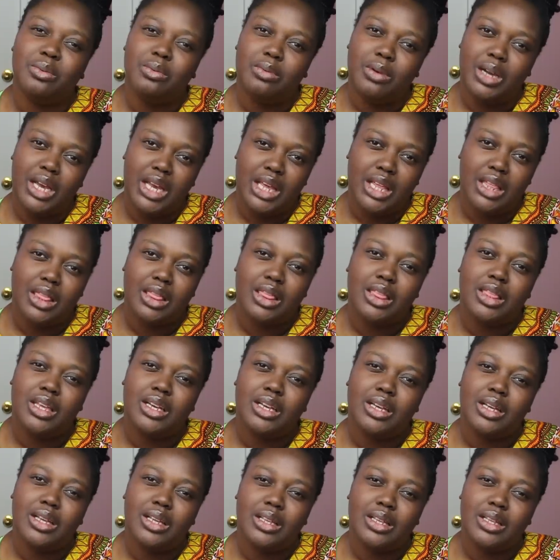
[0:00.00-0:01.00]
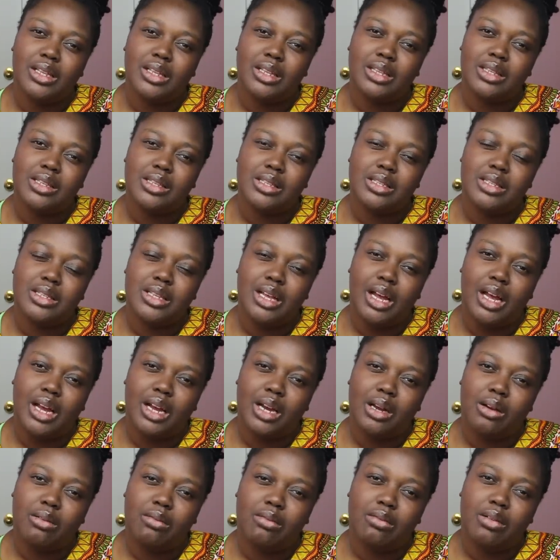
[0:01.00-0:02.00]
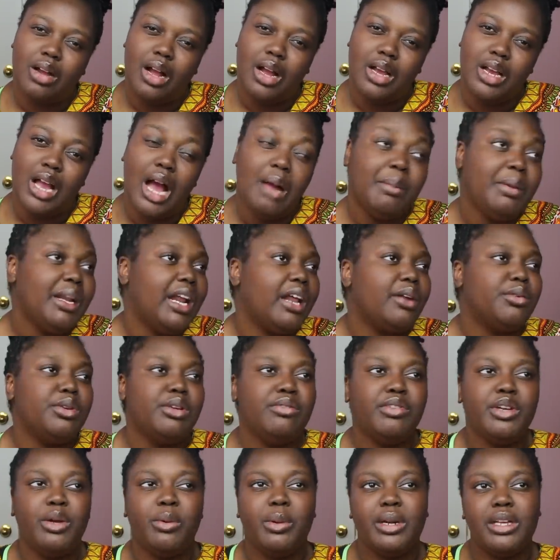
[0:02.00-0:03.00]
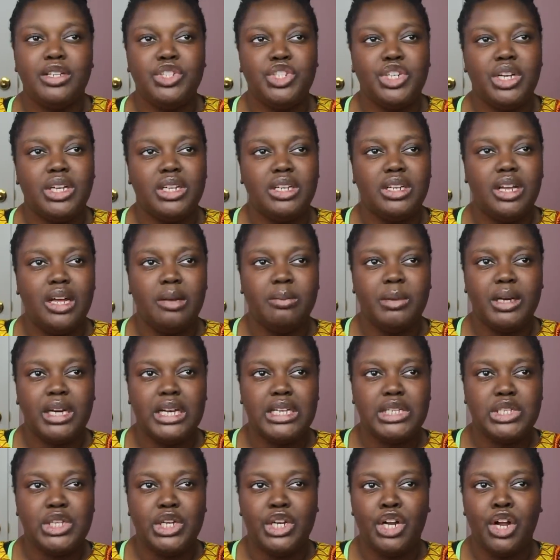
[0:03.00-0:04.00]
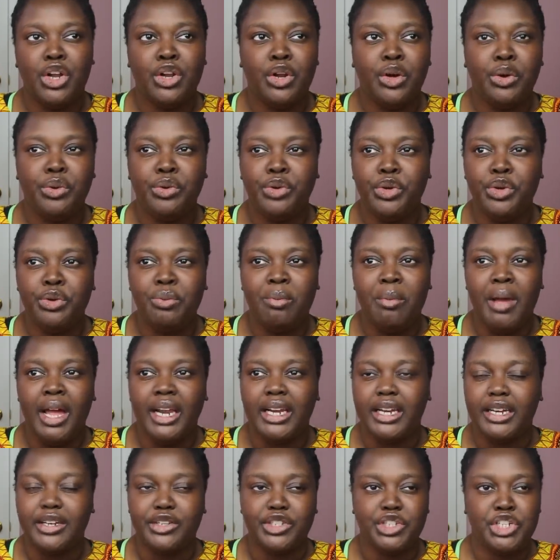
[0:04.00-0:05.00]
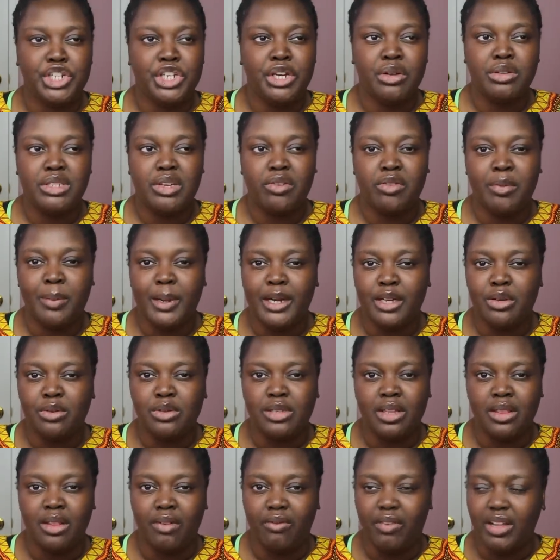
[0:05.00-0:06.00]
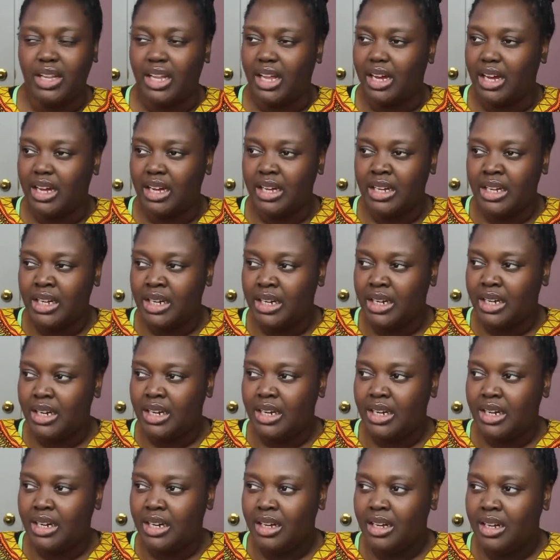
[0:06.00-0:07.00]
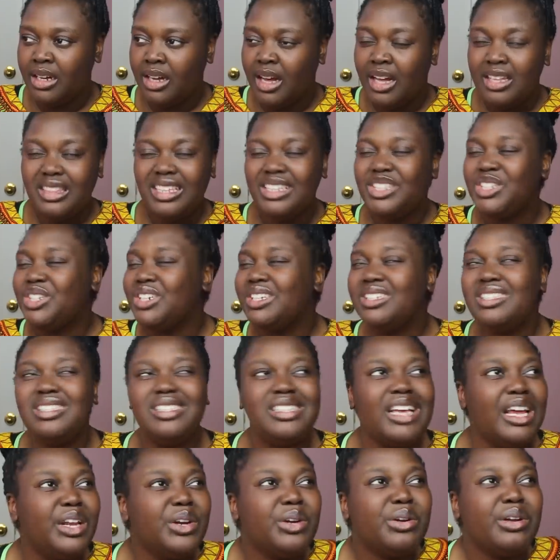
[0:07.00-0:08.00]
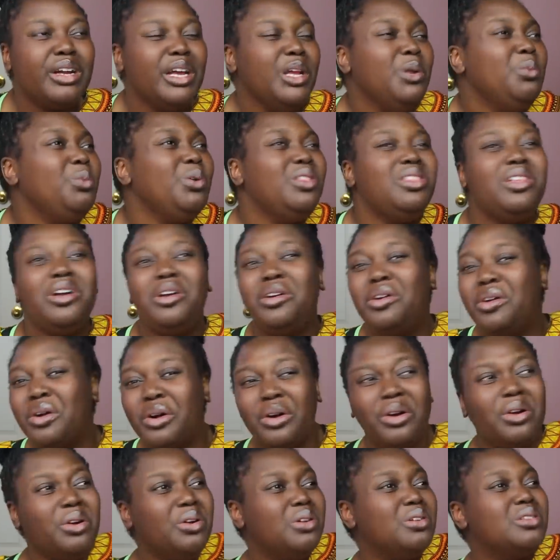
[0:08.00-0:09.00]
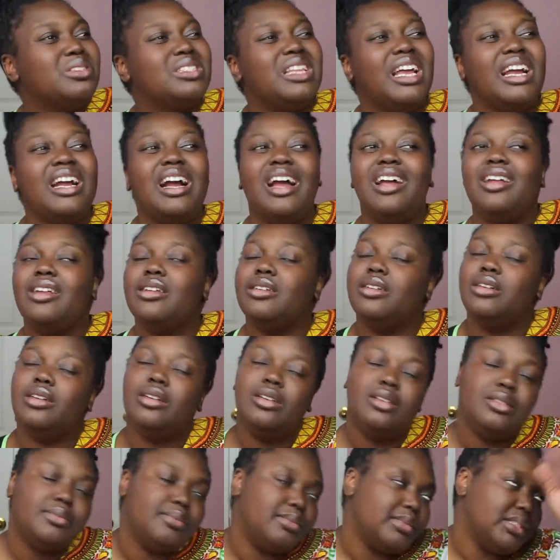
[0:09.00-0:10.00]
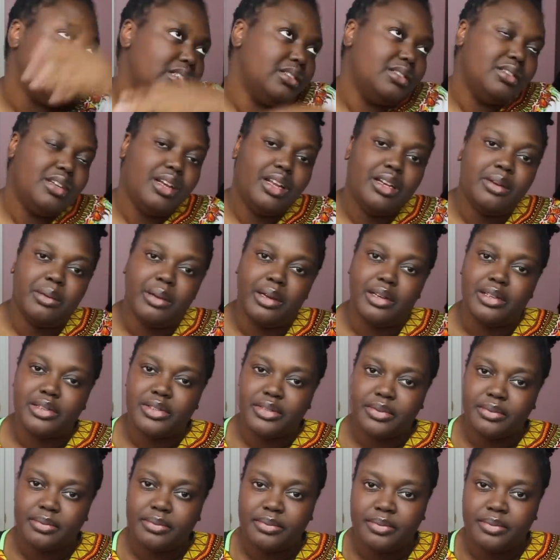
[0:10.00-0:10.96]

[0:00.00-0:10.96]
with Zachariah. I mean, I don't even know what else she could have done because there are no new men here. She knows everybody who's in the villa. They should have sent her in with the girls. Like, anyways.